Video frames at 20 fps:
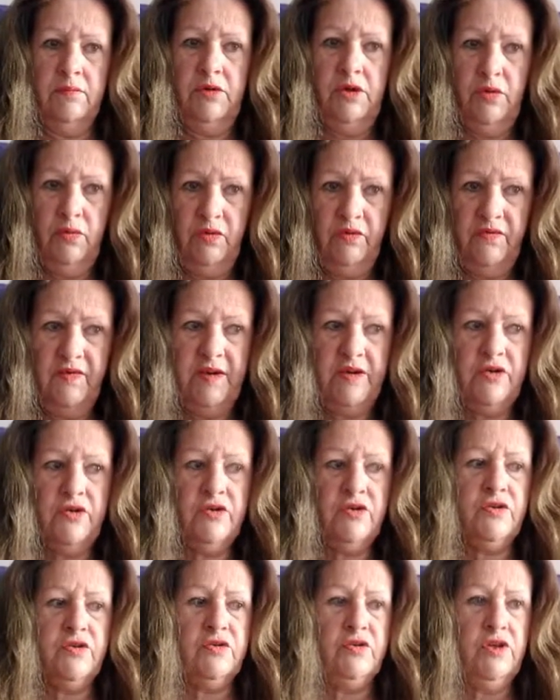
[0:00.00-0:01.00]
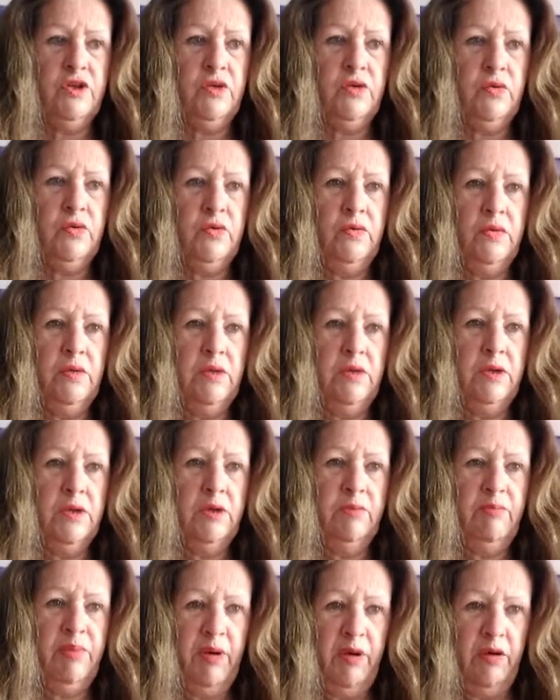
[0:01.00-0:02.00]
adventures, new
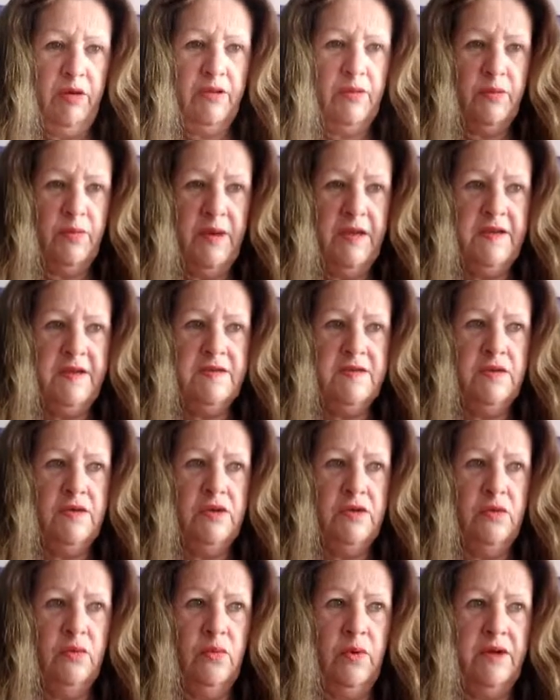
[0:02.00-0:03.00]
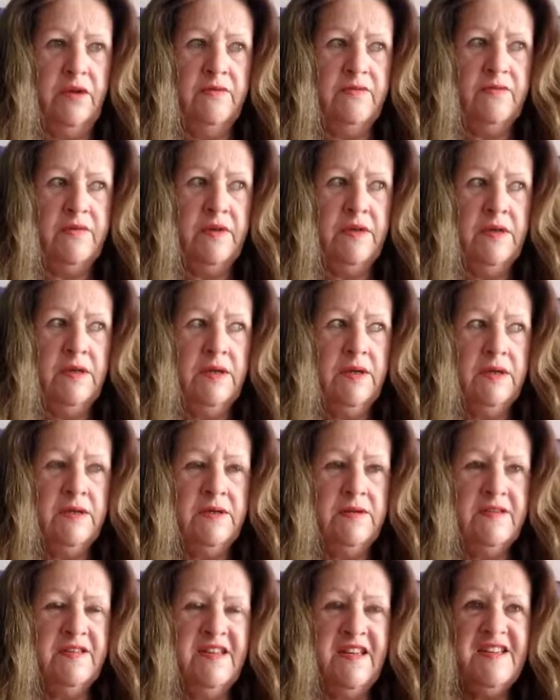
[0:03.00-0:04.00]
pathways, a new way of
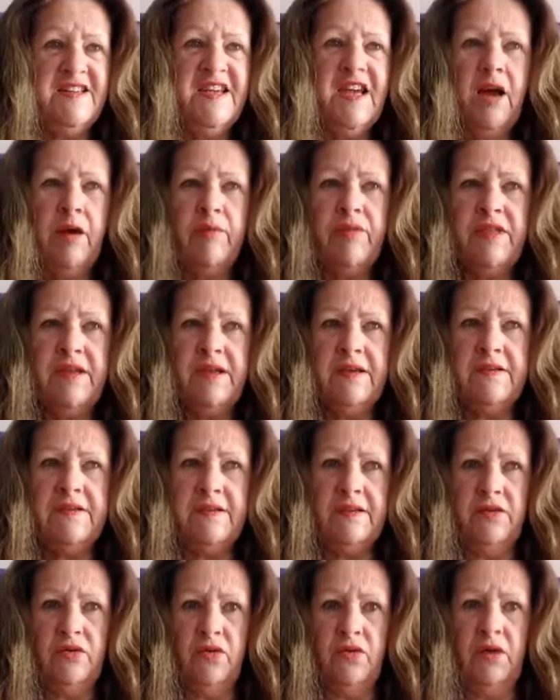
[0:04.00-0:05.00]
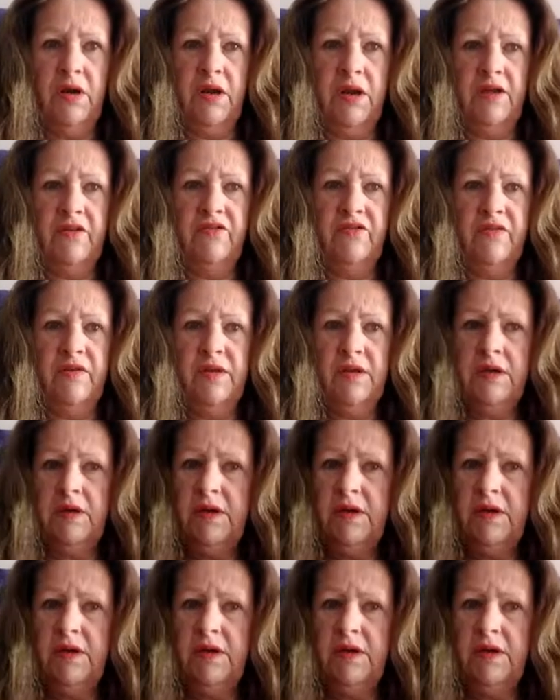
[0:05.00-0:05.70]
setting up things in your life,